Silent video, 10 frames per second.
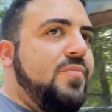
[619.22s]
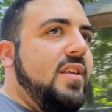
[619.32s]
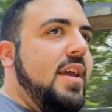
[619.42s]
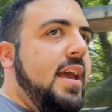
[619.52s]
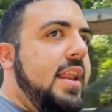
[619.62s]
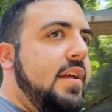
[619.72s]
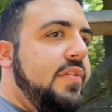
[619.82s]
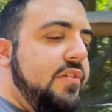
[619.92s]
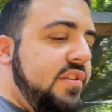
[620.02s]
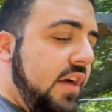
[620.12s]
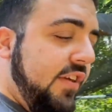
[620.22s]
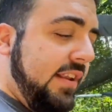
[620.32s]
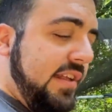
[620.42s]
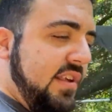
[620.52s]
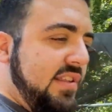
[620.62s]
There's nothing
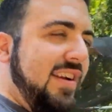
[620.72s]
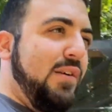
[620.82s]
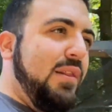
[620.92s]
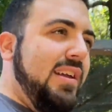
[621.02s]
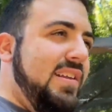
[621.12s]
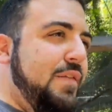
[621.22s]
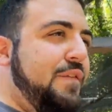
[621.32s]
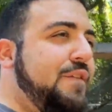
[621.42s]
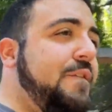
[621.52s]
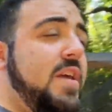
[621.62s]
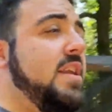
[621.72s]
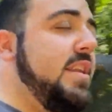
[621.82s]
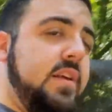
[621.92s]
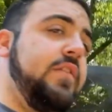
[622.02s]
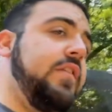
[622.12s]
necessarily
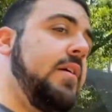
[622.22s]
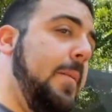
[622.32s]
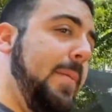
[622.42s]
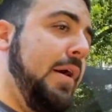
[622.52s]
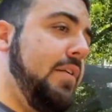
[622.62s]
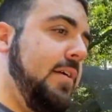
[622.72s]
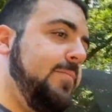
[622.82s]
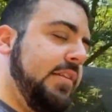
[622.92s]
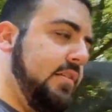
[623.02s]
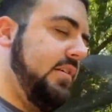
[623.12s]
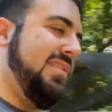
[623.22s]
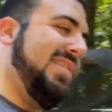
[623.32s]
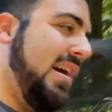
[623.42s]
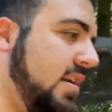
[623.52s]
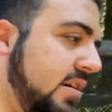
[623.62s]
definitive about it, but there's a
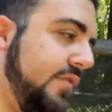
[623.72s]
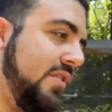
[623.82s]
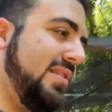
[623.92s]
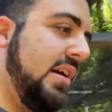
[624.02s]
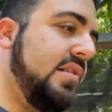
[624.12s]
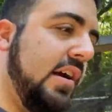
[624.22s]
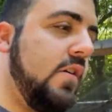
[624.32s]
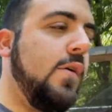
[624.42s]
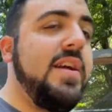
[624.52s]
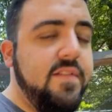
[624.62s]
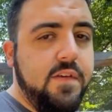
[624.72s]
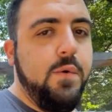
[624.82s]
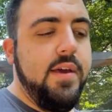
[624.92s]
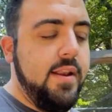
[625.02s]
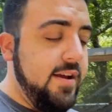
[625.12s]
lot of different things that go
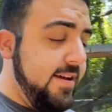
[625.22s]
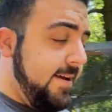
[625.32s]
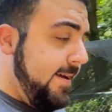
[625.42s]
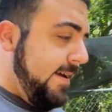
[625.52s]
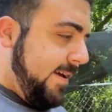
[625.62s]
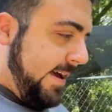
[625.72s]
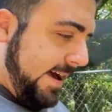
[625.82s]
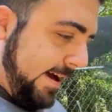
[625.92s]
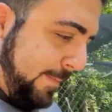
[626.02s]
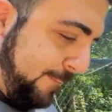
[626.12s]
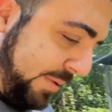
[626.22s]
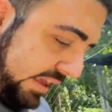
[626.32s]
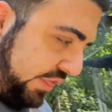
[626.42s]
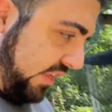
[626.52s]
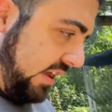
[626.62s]
into it.
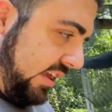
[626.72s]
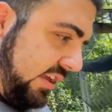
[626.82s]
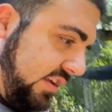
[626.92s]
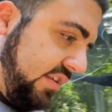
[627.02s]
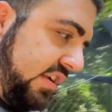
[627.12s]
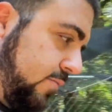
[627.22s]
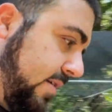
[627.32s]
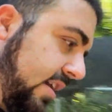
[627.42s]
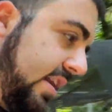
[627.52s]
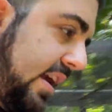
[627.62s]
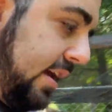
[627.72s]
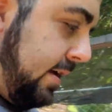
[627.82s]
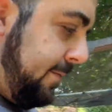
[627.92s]
Big thing is humidity,